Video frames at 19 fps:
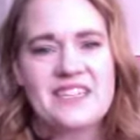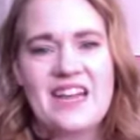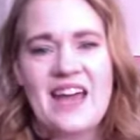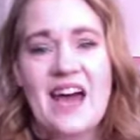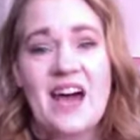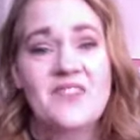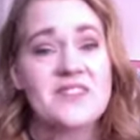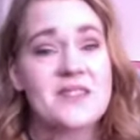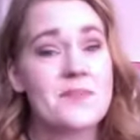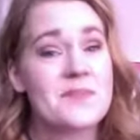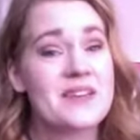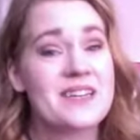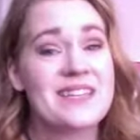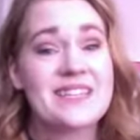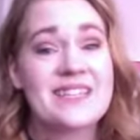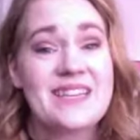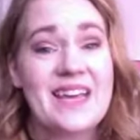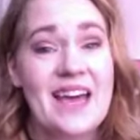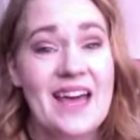have something
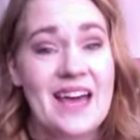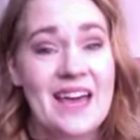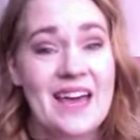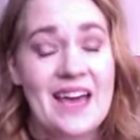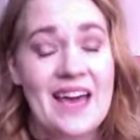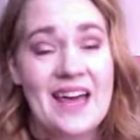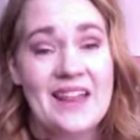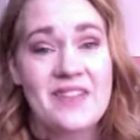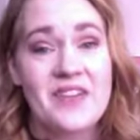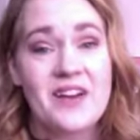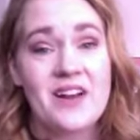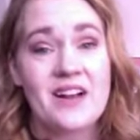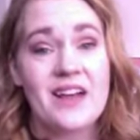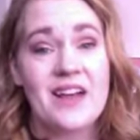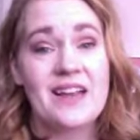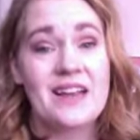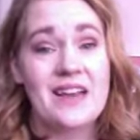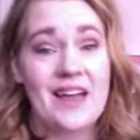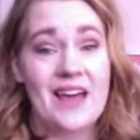to say, and
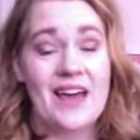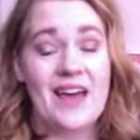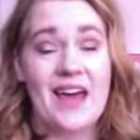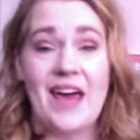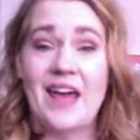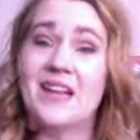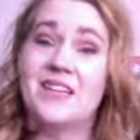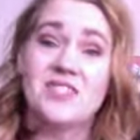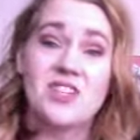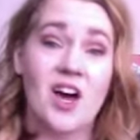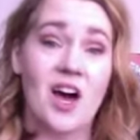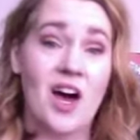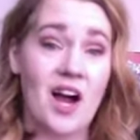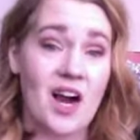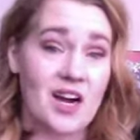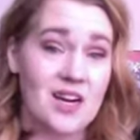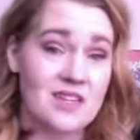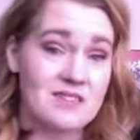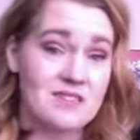it's
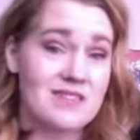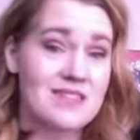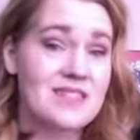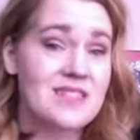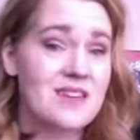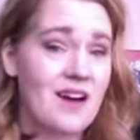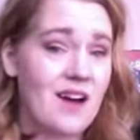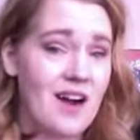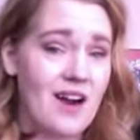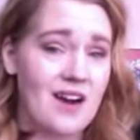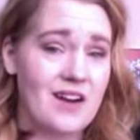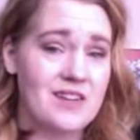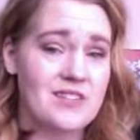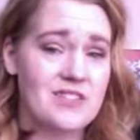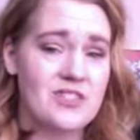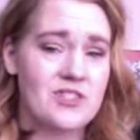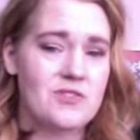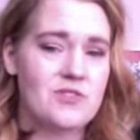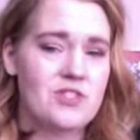hard. It's hard.
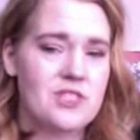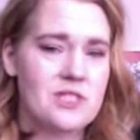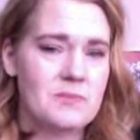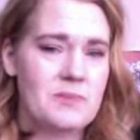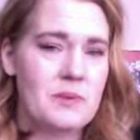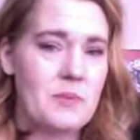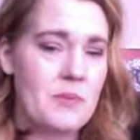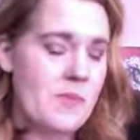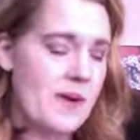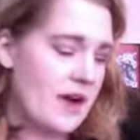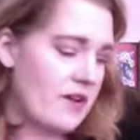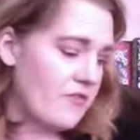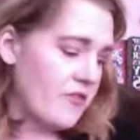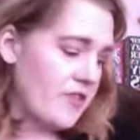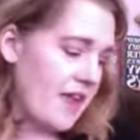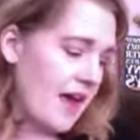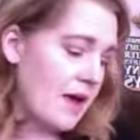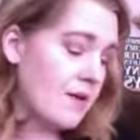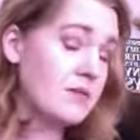So just be prepared
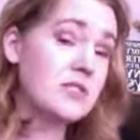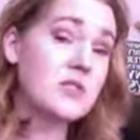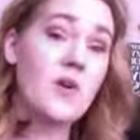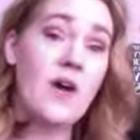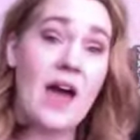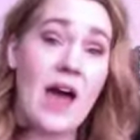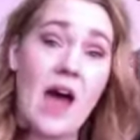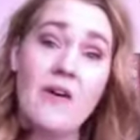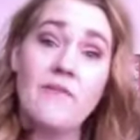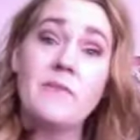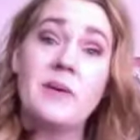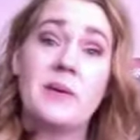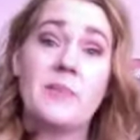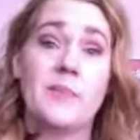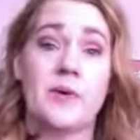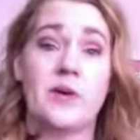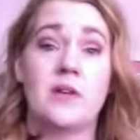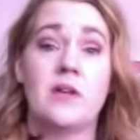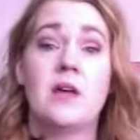for that. So have
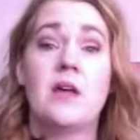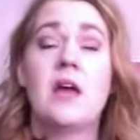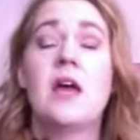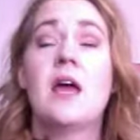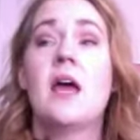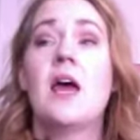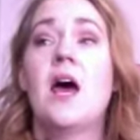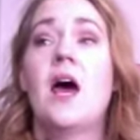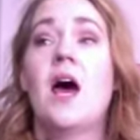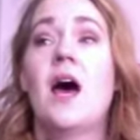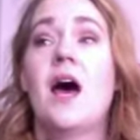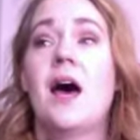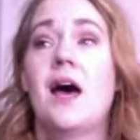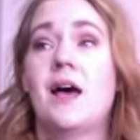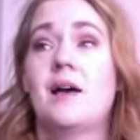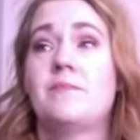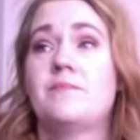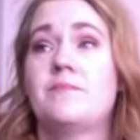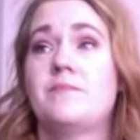people
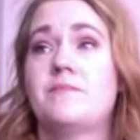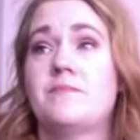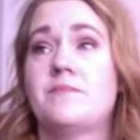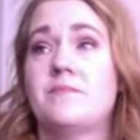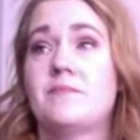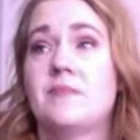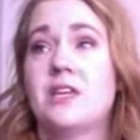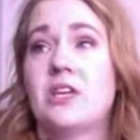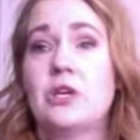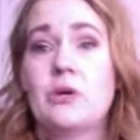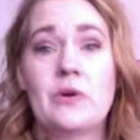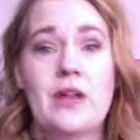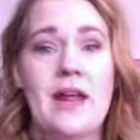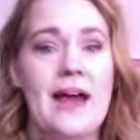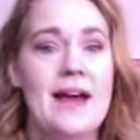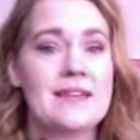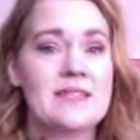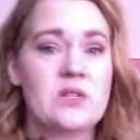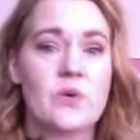that you could
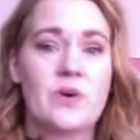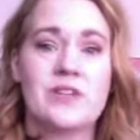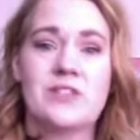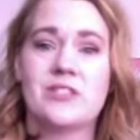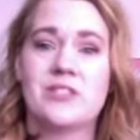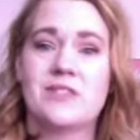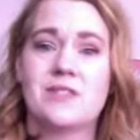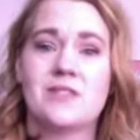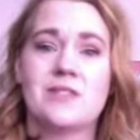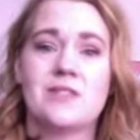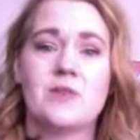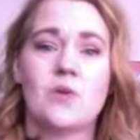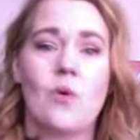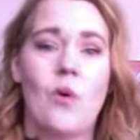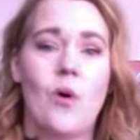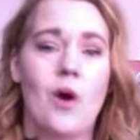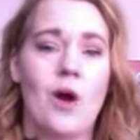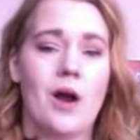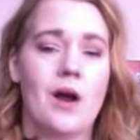ask questions
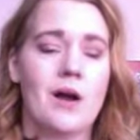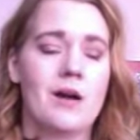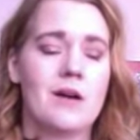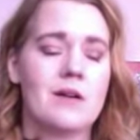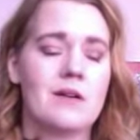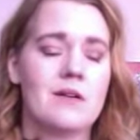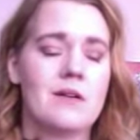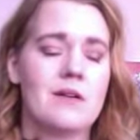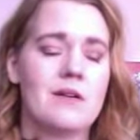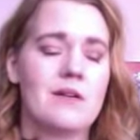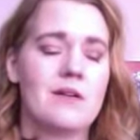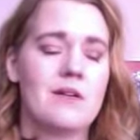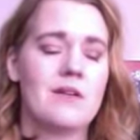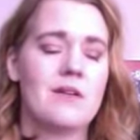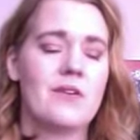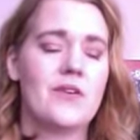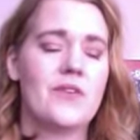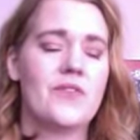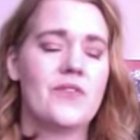or
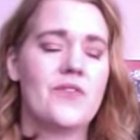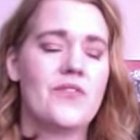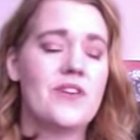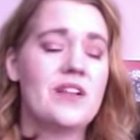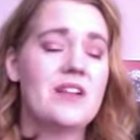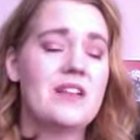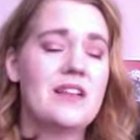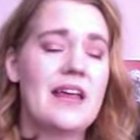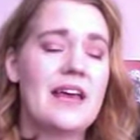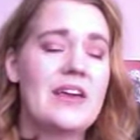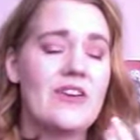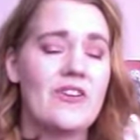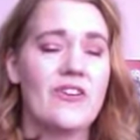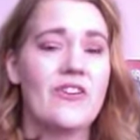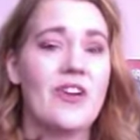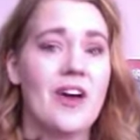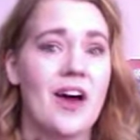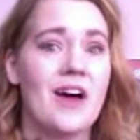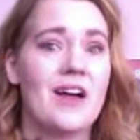feel like you're
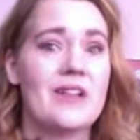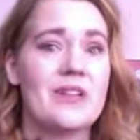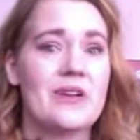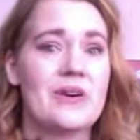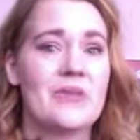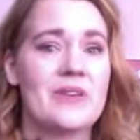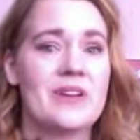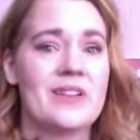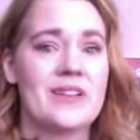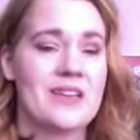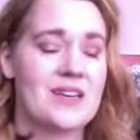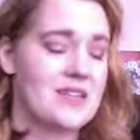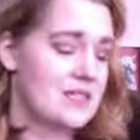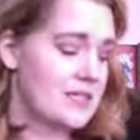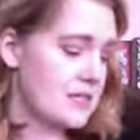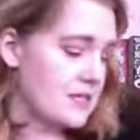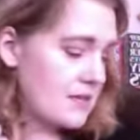not alone in this.